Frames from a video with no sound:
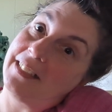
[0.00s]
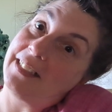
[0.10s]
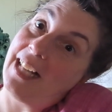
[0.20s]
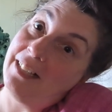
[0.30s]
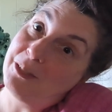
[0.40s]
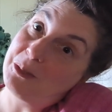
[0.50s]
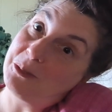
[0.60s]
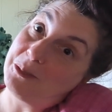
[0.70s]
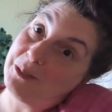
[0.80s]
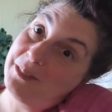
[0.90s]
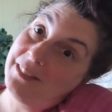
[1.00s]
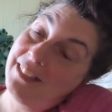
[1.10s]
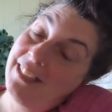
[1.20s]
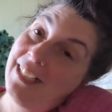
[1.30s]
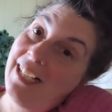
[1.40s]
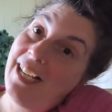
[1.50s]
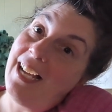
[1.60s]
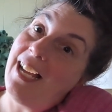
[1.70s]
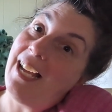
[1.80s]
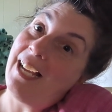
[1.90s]
that looks cool.
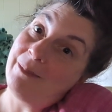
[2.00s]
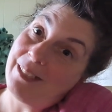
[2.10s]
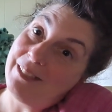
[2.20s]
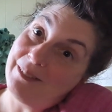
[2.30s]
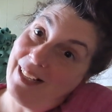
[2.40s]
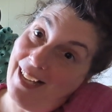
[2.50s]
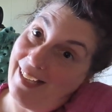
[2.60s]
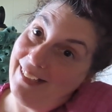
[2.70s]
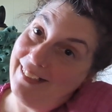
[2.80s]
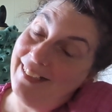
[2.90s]
I want to do that.